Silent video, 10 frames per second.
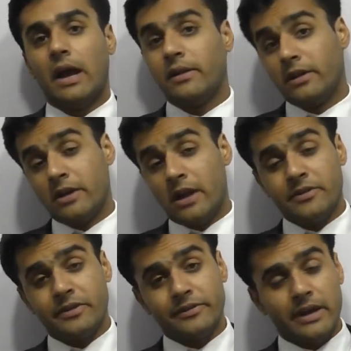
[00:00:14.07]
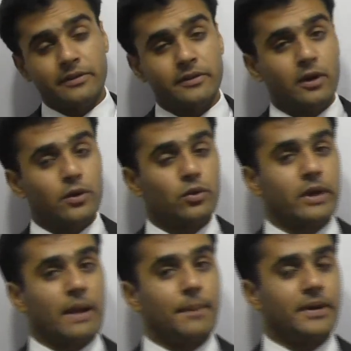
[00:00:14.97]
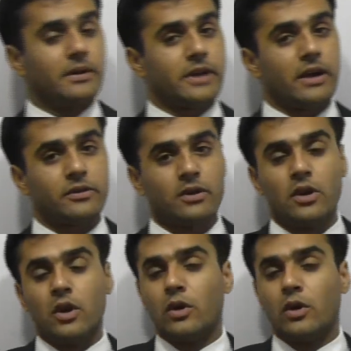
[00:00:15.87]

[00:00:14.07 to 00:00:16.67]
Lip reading: and the inheritance tax is also a capital tax.